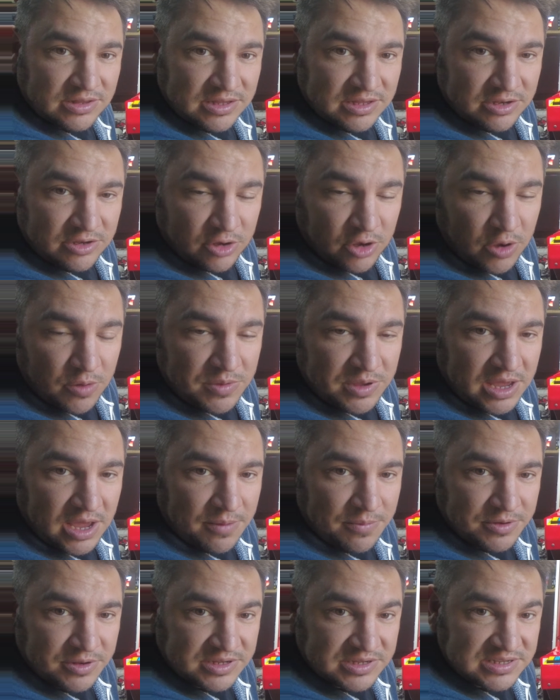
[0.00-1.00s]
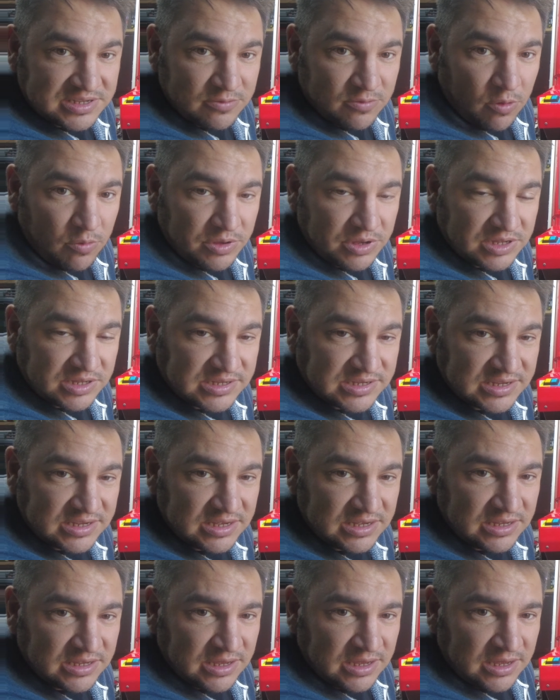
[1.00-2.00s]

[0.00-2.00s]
the Naomi cabinet, see what we can see.